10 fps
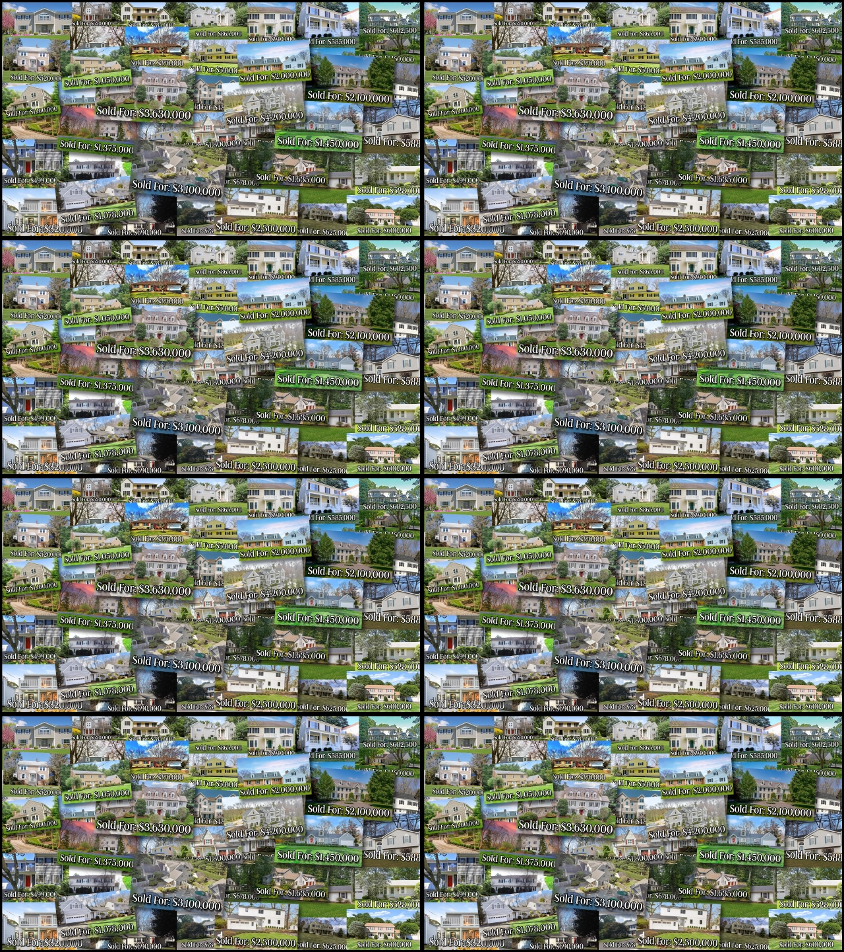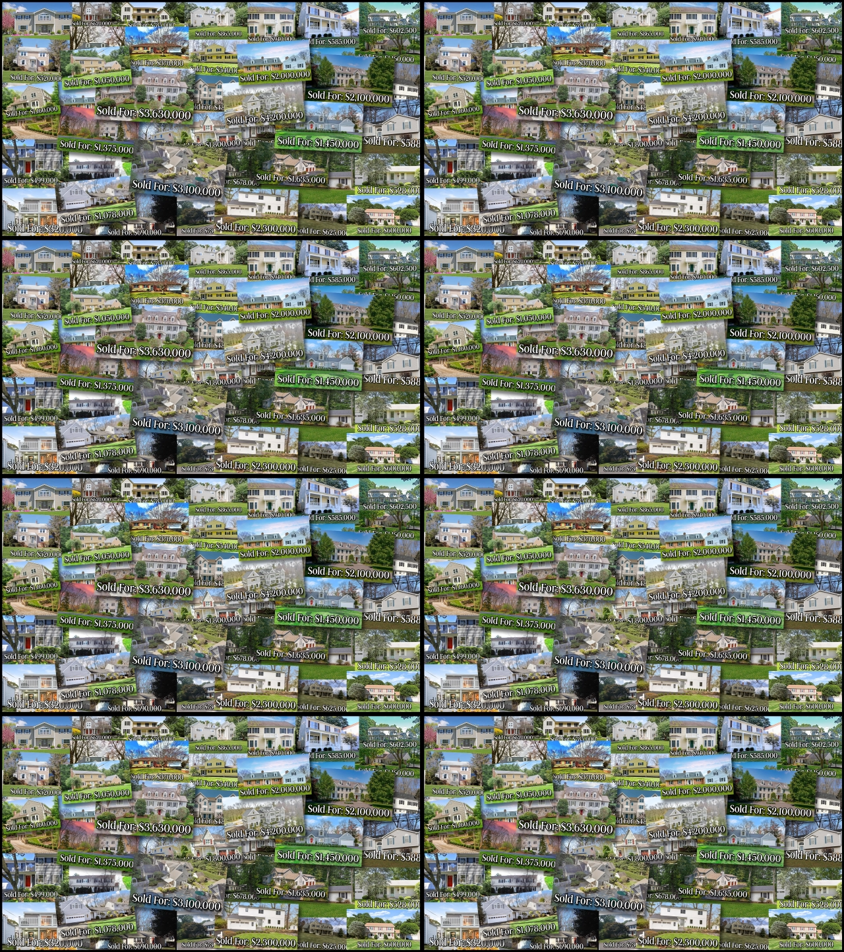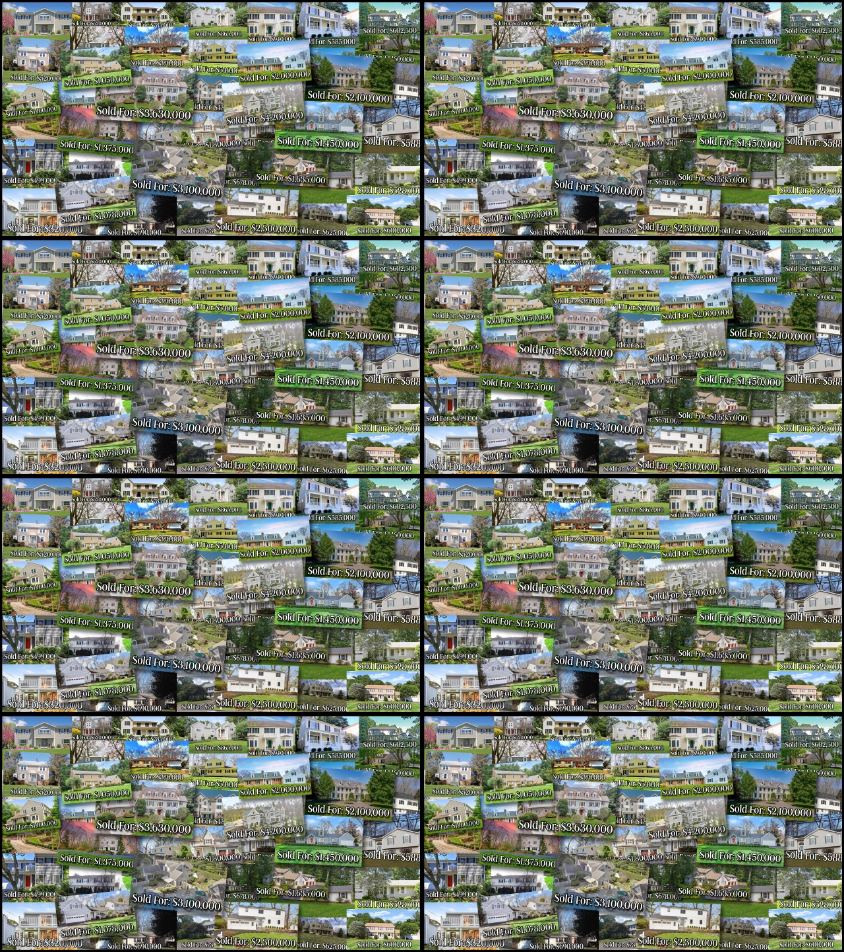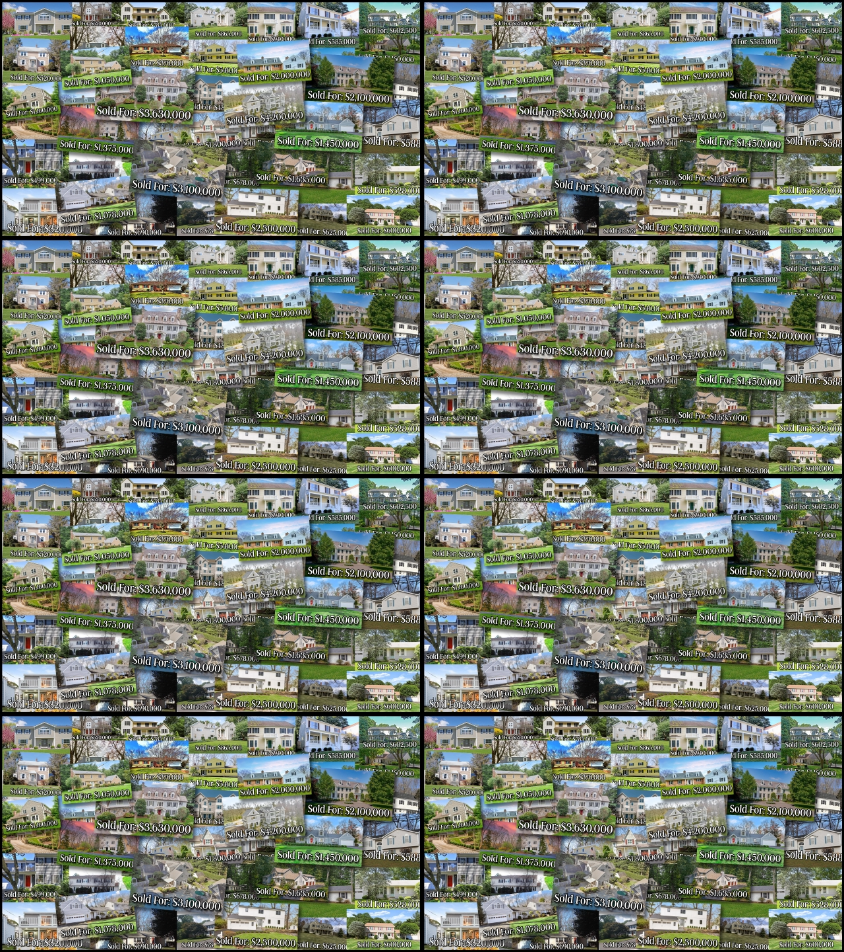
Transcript: No face is visible, so there are no lips to read.